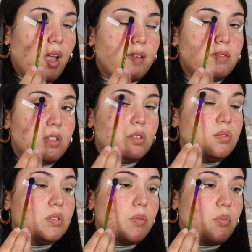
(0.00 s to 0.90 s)
I've
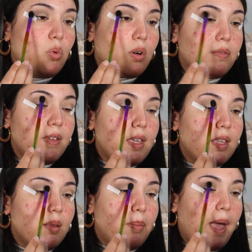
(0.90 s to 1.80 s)
used Morphe
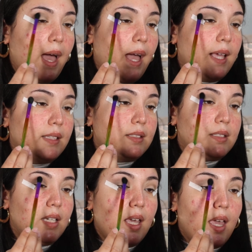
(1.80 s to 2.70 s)
in the past,